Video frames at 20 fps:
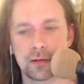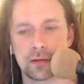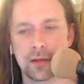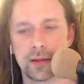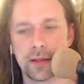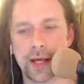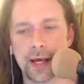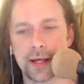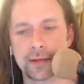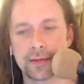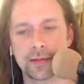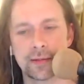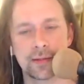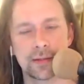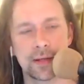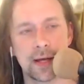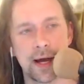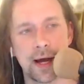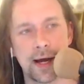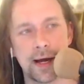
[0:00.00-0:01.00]

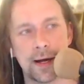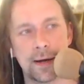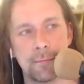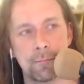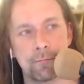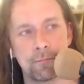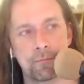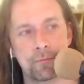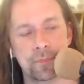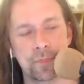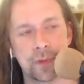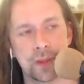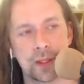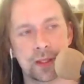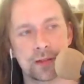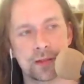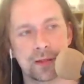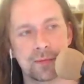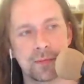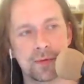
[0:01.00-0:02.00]
that's um
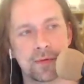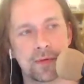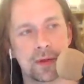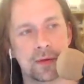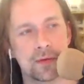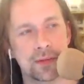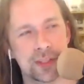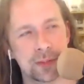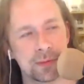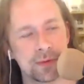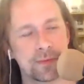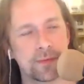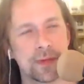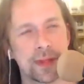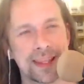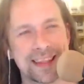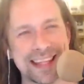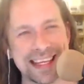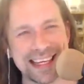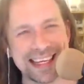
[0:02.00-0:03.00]
some of the some of the
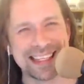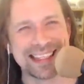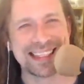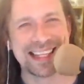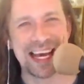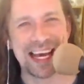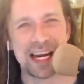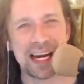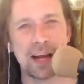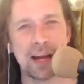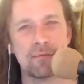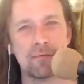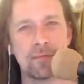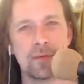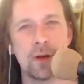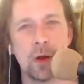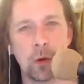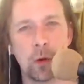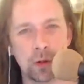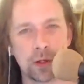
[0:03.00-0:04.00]
things that I've
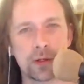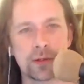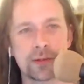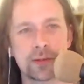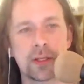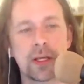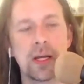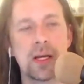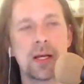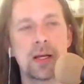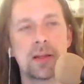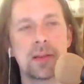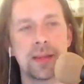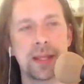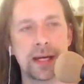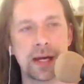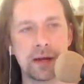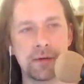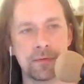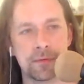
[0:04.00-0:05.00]
noticed
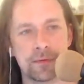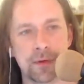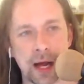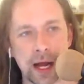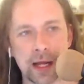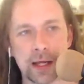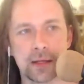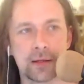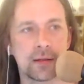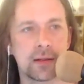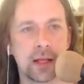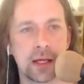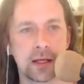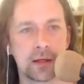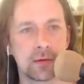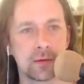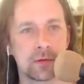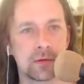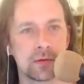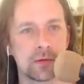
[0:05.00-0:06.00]
that I find like